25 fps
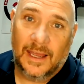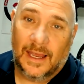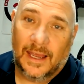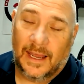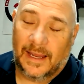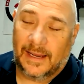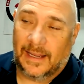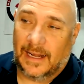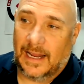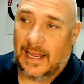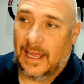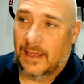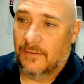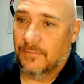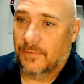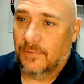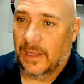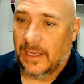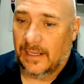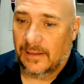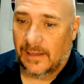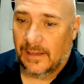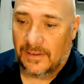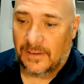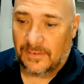I can have,
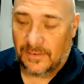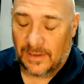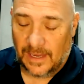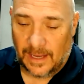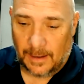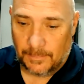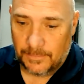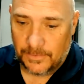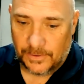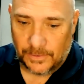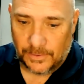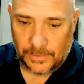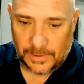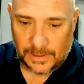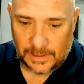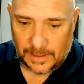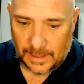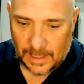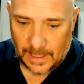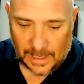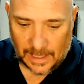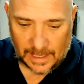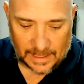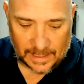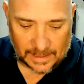like, let's say I'm
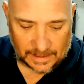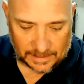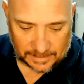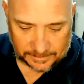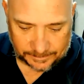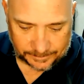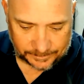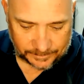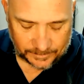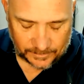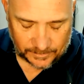doing a